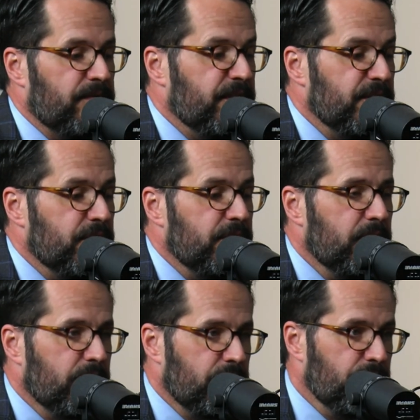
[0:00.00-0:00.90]

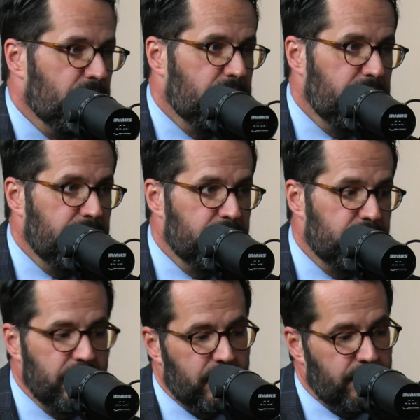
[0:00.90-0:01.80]
vision, unity,
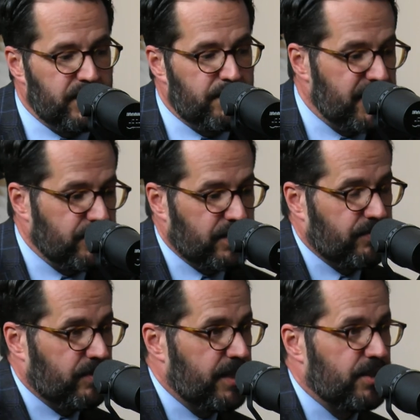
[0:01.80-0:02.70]
systems,
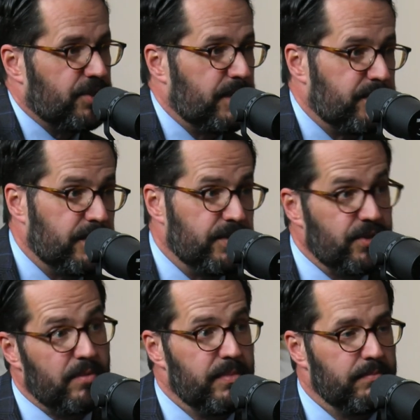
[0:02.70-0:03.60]
metrics, relationships, and
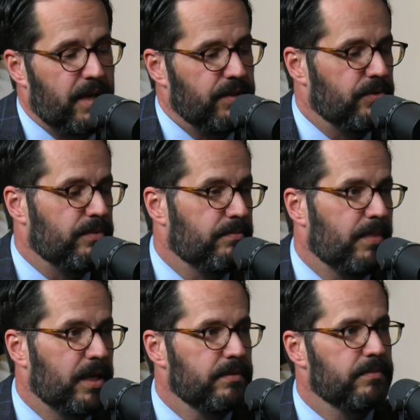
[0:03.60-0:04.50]
discernment. My little you
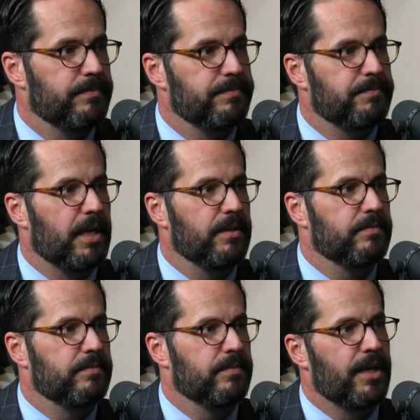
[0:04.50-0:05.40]
couldn't my, get that into like my,
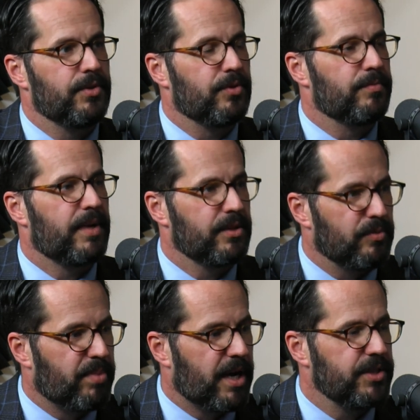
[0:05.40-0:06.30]
three. My little my
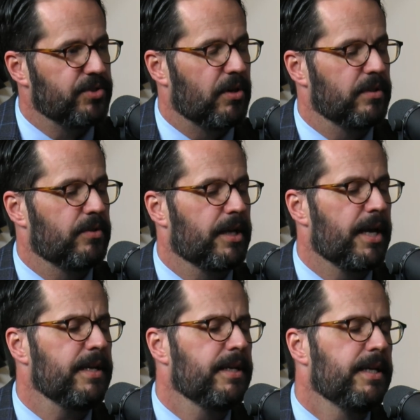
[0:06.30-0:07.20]
little pie chart.
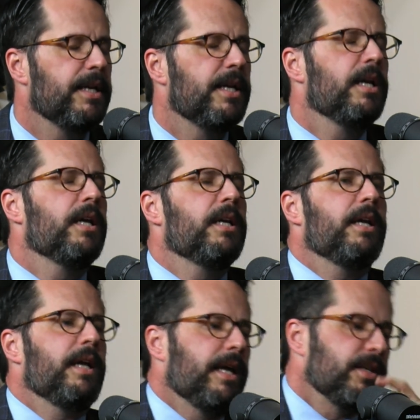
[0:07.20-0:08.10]
Okay. Let me see. Let
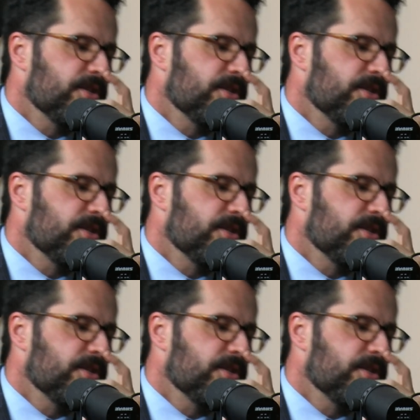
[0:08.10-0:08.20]
me see.